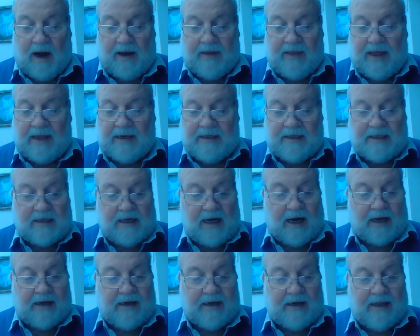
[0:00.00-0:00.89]
I then
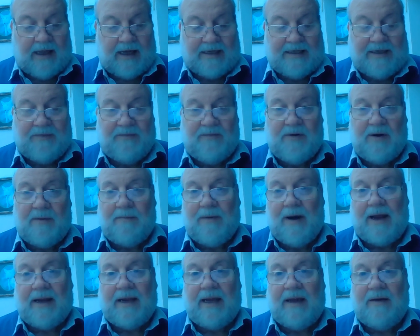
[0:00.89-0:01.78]
decided that in for a
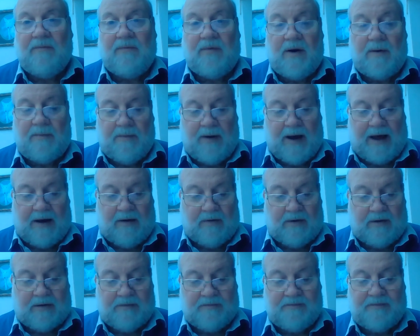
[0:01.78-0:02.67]
penny, in for a
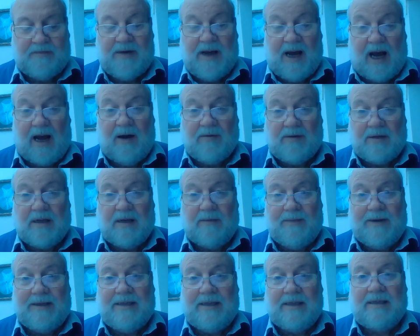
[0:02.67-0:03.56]
pound, I was
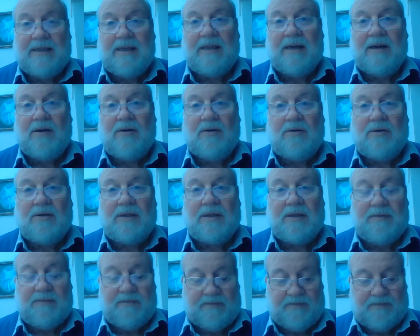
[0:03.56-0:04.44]
committed to the
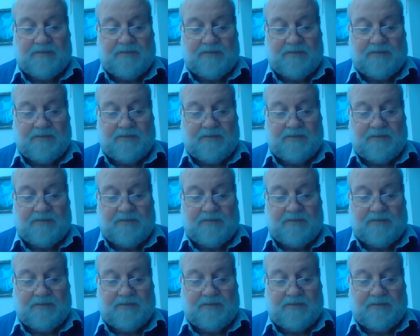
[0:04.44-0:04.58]
course.